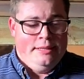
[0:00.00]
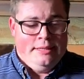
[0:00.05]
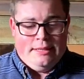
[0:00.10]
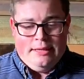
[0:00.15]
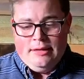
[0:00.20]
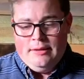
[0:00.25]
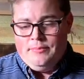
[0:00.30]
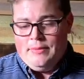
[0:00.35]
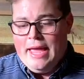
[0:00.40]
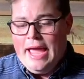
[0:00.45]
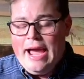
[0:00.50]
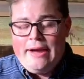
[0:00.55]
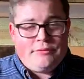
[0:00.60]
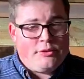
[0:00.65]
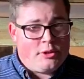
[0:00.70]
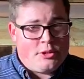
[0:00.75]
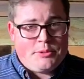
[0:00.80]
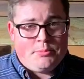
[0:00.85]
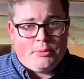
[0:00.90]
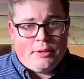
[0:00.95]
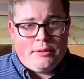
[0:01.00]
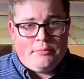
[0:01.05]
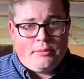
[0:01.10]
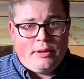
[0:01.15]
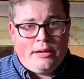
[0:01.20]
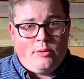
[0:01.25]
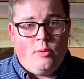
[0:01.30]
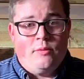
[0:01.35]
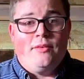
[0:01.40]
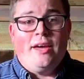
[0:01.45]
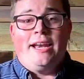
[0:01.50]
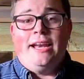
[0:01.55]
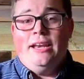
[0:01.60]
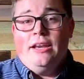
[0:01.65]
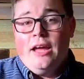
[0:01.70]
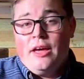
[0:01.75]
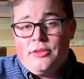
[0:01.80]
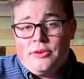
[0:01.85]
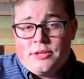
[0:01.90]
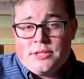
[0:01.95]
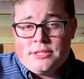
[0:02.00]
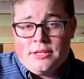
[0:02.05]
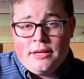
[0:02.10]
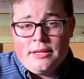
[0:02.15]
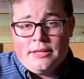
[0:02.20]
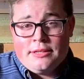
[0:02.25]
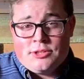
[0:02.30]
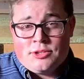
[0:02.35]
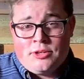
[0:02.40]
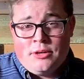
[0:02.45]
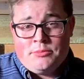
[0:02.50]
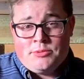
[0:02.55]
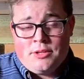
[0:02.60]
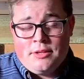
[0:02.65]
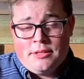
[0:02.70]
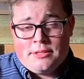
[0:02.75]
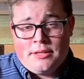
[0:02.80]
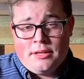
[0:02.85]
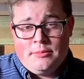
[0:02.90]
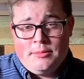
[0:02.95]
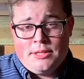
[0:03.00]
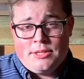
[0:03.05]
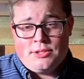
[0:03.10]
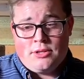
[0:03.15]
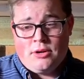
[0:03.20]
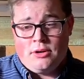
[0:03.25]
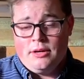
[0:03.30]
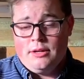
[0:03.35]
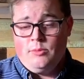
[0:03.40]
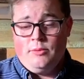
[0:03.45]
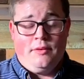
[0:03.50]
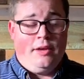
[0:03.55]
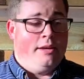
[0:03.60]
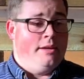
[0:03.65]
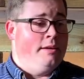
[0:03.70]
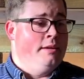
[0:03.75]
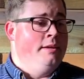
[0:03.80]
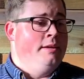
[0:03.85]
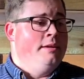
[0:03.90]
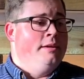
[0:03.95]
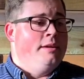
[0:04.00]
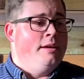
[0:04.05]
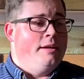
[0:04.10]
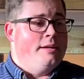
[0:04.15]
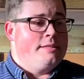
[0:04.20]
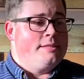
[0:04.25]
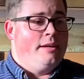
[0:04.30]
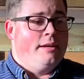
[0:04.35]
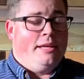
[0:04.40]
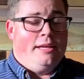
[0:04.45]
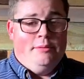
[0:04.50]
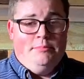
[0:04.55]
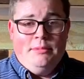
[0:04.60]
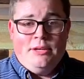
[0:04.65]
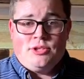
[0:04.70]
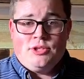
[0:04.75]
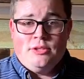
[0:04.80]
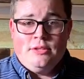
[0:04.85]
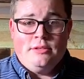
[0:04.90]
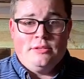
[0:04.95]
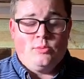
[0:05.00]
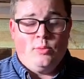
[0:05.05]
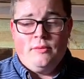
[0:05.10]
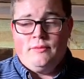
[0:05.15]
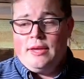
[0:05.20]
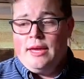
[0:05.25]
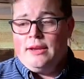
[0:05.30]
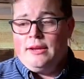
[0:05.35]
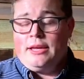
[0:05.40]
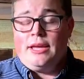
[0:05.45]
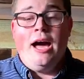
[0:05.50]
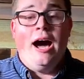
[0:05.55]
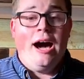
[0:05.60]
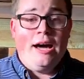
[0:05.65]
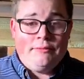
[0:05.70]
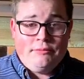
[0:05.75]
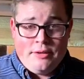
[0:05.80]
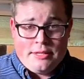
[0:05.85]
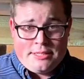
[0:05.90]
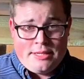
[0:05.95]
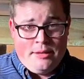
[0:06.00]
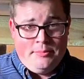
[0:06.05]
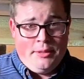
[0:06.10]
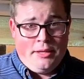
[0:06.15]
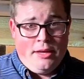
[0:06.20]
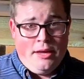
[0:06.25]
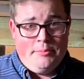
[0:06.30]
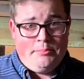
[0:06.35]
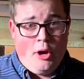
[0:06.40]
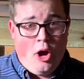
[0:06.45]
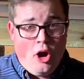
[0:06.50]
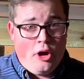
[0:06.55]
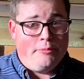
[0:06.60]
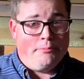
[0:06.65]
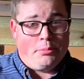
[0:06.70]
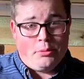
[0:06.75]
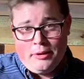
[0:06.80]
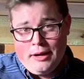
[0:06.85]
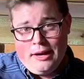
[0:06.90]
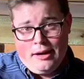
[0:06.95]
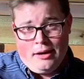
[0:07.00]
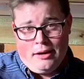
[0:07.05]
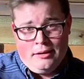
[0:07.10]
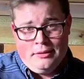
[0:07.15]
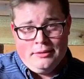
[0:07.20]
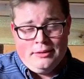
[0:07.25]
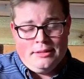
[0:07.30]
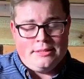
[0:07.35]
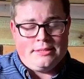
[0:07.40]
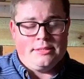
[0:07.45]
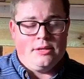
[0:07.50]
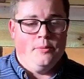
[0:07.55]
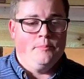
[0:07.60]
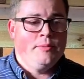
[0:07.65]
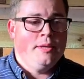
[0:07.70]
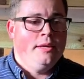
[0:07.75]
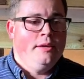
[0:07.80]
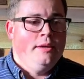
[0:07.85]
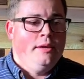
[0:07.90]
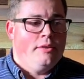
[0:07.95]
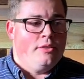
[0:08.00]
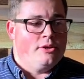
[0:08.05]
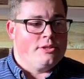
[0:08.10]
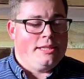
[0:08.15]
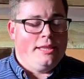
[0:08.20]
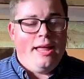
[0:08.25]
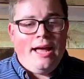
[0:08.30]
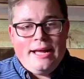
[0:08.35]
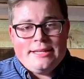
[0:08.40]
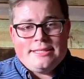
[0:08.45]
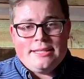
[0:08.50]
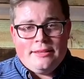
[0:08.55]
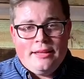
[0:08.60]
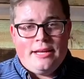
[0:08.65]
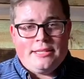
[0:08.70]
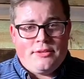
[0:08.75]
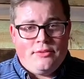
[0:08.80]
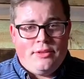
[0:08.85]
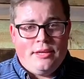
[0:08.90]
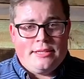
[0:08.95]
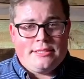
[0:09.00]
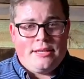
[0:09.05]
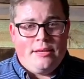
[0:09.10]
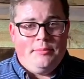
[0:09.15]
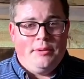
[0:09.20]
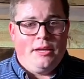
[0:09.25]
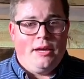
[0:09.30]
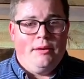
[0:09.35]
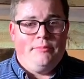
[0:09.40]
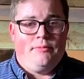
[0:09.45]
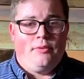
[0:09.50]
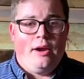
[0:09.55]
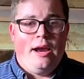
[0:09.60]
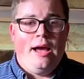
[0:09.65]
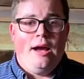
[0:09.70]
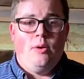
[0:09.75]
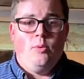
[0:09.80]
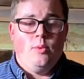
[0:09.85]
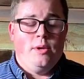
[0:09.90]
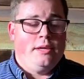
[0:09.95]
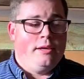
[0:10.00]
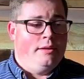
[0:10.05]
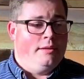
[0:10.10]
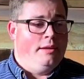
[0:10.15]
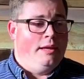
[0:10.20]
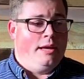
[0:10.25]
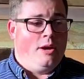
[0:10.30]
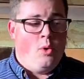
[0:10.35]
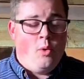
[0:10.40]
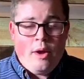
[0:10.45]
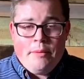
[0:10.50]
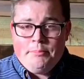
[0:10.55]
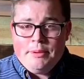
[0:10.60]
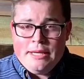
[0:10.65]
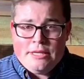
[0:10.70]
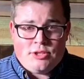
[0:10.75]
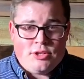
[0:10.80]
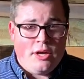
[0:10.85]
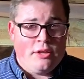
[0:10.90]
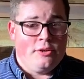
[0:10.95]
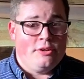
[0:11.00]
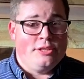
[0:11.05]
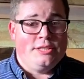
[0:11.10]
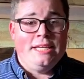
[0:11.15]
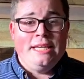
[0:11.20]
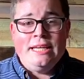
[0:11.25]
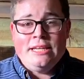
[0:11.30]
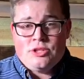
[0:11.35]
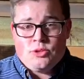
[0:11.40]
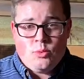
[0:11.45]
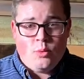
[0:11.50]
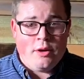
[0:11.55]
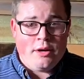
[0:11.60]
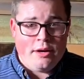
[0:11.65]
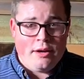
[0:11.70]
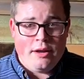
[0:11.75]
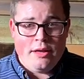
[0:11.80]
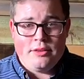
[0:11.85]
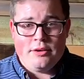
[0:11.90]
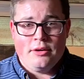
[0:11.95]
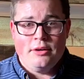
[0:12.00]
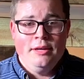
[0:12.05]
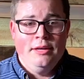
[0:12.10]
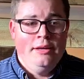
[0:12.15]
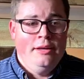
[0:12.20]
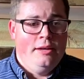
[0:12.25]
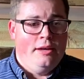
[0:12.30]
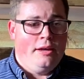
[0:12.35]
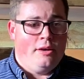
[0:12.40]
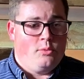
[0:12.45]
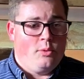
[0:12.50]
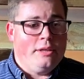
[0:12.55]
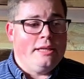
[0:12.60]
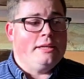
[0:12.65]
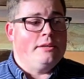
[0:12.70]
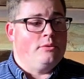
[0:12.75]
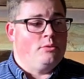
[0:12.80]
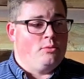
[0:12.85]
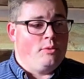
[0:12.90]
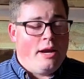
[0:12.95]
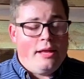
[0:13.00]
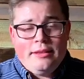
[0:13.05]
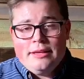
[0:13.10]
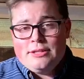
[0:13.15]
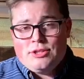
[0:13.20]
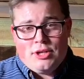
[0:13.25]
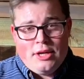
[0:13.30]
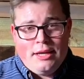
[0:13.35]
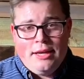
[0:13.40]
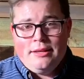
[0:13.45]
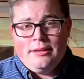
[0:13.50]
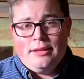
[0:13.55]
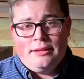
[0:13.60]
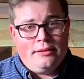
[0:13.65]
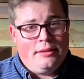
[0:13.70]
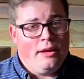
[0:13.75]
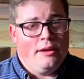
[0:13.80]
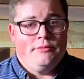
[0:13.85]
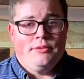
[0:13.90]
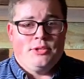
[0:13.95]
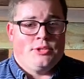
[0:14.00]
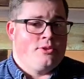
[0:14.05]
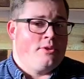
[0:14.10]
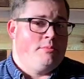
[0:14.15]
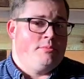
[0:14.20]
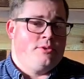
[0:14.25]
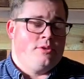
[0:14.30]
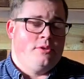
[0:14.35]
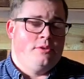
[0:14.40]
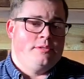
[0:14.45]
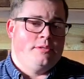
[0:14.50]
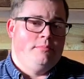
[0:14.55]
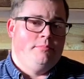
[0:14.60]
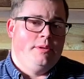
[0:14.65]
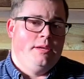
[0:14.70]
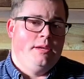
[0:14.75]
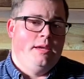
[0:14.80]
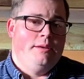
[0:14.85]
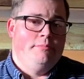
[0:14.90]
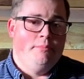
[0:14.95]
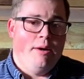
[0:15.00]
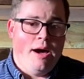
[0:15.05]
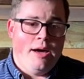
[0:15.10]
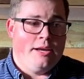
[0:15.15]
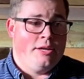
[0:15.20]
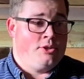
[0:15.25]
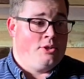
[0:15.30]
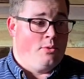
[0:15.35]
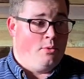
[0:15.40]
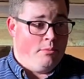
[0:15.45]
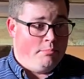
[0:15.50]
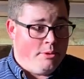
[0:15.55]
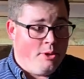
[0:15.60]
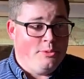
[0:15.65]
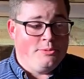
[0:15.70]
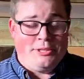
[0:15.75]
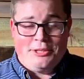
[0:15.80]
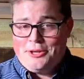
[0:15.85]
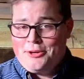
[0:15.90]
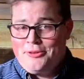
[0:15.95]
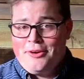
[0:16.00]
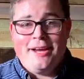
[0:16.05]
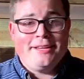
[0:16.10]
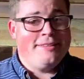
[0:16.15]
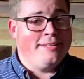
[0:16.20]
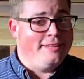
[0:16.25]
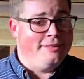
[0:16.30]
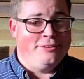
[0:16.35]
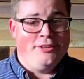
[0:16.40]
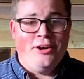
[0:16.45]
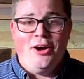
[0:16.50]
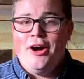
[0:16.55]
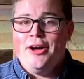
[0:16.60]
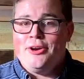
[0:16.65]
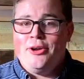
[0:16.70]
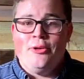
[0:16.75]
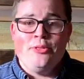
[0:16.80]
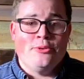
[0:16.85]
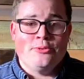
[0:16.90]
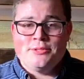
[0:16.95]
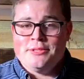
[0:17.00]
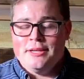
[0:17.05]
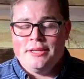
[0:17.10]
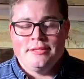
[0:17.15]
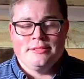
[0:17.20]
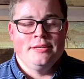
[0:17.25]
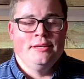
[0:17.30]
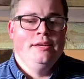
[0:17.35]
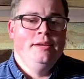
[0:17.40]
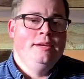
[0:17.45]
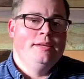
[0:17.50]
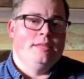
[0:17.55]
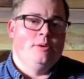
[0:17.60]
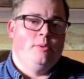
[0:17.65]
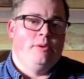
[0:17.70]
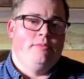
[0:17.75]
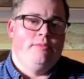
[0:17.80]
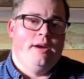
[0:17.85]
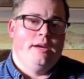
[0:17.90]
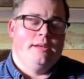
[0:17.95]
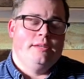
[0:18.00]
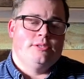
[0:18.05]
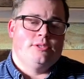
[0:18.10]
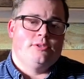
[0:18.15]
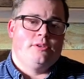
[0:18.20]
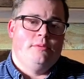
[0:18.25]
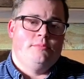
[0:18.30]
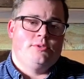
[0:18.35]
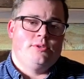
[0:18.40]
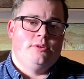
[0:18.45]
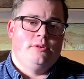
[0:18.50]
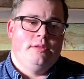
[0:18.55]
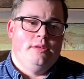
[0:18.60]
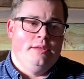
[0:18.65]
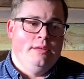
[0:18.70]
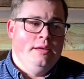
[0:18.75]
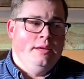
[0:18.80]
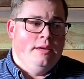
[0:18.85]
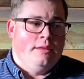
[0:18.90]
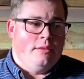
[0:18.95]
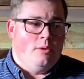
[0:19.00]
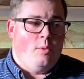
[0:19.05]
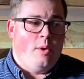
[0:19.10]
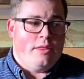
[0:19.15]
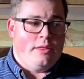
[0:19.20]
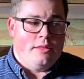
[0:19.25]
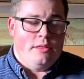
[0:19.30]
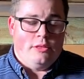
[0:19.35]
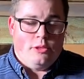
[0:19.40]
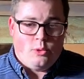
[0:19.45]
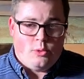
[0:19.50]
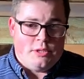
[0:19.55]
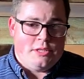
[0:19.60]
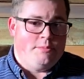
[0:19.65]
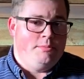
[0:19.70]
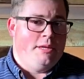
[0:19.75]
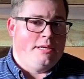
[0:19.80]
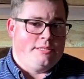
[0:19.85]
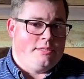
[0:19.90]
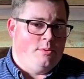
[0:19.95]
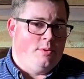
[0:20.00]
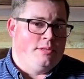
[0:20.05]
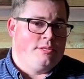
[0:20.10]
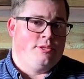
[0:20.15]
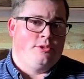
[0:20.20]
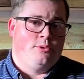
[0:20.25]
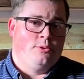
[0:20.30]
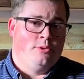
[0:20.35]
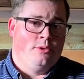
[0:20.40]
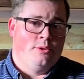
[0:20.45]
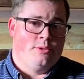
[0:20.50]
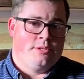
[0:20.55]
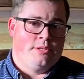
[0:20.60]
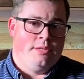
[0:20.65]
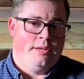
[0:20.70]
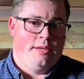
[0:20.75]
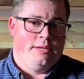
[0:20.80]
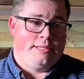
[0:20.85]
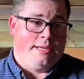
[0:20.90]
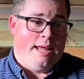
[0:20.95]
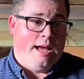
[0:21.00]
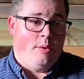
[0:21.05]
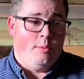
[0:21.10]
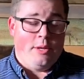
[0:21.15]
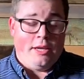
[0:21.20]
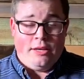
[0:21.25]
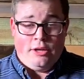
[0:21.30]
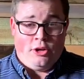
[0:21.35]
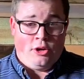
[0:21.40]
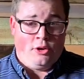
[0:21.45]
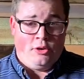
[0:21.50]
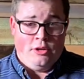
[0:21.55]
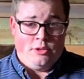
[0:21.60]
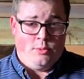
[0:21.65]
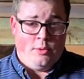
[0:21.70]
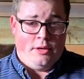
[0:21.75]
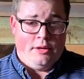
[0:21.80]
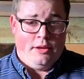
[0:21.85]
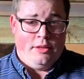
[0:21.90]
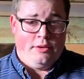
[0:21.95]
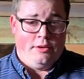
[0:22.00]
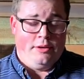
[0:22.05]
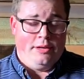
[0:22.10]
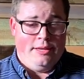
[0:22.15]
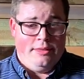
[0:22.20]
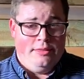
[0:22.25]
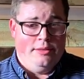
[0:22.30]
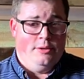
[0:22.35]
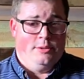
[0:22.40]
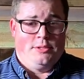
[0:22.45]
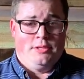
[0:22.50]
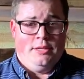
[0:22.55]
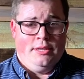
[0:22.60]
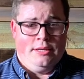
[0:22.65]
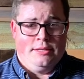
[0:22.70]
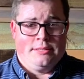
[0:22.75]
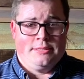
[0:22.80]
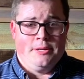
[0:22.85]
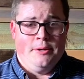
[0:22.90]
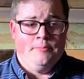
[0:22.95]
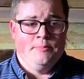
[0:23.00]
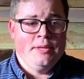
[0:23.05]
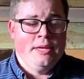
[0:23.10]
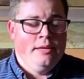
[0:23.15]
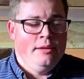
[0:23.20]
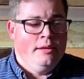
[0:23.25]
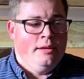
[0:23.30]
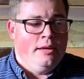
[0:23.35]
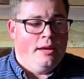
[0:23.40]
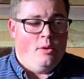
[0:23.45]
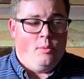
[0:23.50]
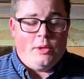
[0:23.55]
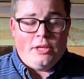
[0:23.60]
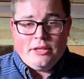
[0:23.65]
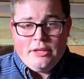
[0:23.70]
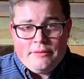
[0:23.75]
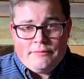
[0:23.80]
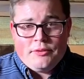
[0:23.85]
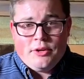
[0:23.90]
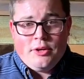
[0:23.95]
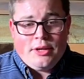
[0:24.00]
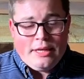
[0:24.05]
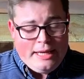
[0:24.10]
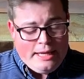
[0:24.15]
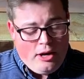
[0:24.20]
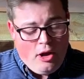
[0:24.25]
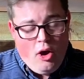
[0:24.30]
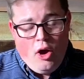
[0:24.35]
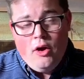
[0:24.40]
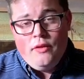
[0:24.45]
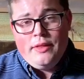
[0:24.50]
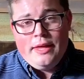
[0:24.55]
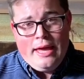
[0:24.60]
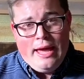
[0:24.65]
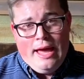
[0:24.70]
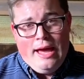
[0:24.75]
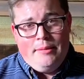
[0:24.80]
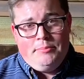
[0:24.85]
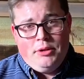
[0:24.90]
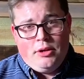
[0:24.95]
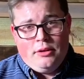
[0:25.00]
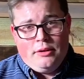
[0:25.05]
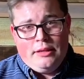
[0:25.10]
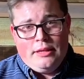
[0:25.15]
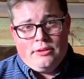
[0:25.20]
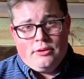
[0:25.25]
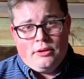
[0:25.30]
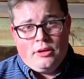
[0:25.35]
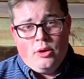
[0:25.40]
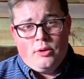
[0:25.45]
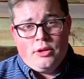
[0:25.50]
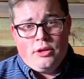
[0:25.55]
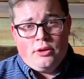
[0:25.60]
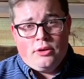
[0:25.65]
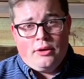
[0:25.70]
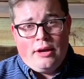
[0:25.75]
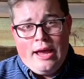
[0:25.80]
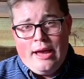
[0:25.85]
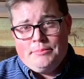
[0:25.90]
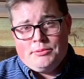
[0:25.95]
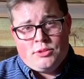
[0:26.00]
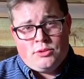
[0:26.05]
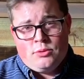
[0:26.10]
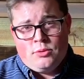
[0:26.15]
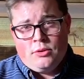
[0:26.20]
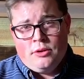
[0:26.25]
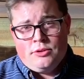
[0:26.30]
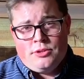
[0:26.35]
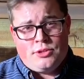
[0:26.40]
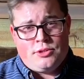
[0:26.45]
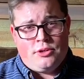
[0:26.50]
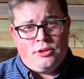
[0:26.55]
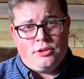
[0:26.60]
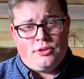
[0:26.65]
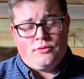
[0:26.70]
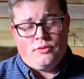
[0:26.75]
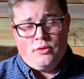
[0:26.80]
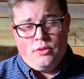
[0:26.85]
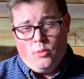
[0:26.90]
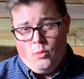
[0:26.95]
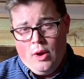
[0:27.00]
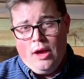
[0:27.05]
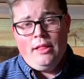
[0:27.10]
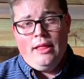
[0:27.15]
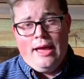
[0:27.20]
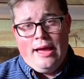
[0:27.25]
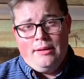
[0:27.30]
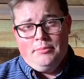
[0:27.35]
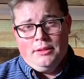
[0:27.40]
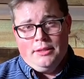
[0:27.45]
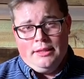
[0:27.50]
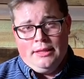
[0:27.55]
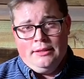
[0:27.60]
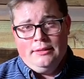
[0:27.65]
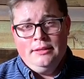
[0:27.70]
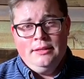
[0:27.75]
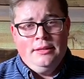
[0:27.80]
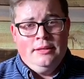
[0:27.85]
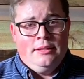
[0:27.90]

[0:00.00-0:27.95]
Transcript: Um, after spring break, we've got another study in scripture that's going to be starting. We've got a uh, study in missions. We've got a conference coming up on prayer. And so there's lots and lots of things coming up for how we can equip each other, teach one another, uh, really relish in and love the scriptures and be admonished and rebuked and corrected and taught, all those things that we find in scripture, that the way the Lord speaks to us through those things and how we can encourage one another in those things. So now, uh, we'd love for you to get on the app. You can either go to your app store and just search for the Well Abilene.